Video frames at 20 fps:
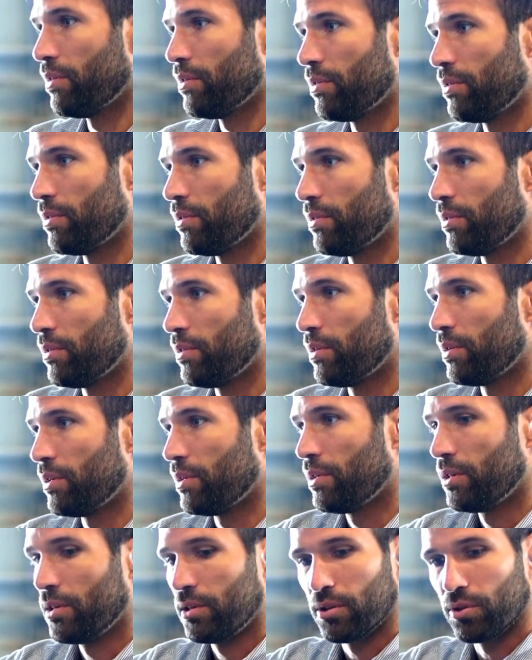Business is
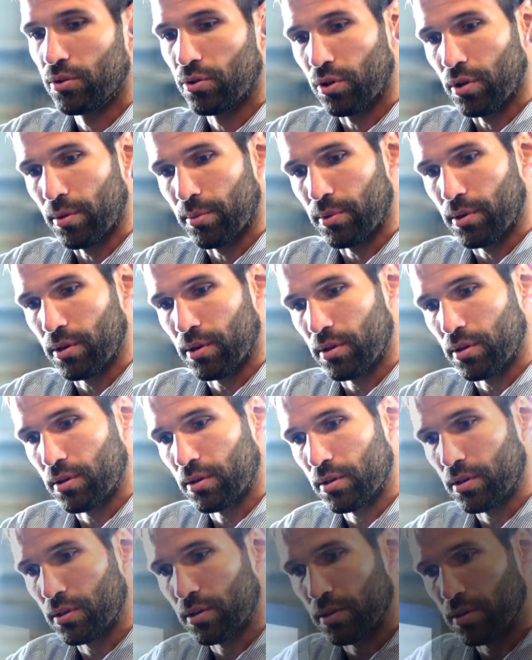all about
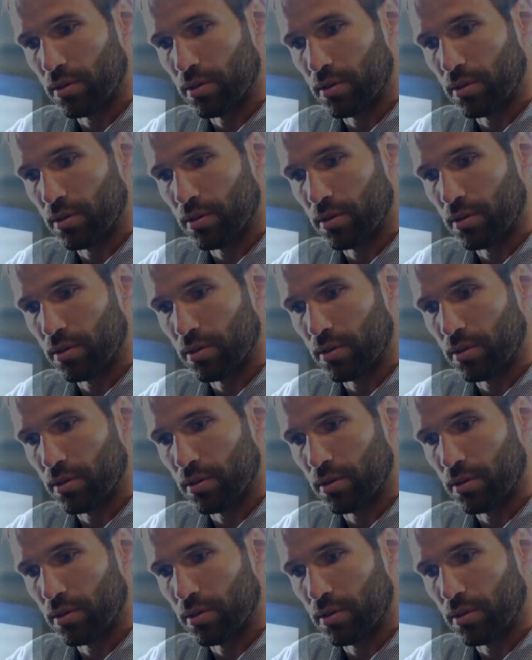connections.